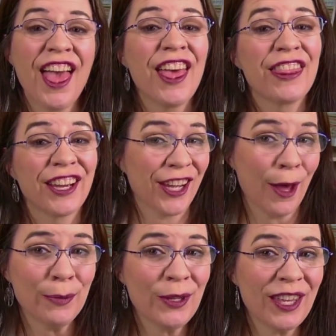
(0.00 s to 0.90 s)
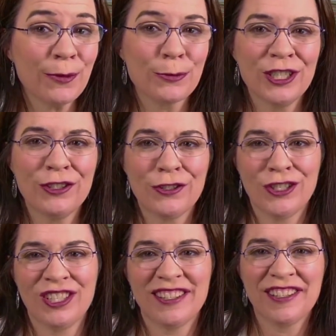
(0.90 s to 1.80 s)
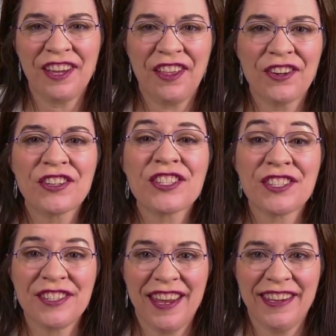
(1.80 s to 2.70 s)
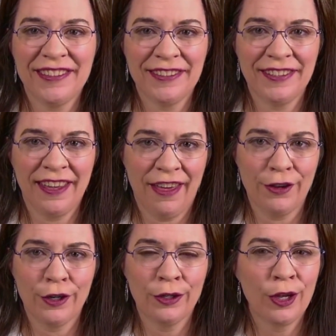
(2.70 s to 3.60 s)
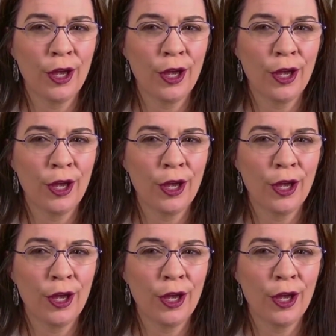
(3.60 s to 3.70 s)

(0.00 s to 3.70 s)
The couple that researches together stays together.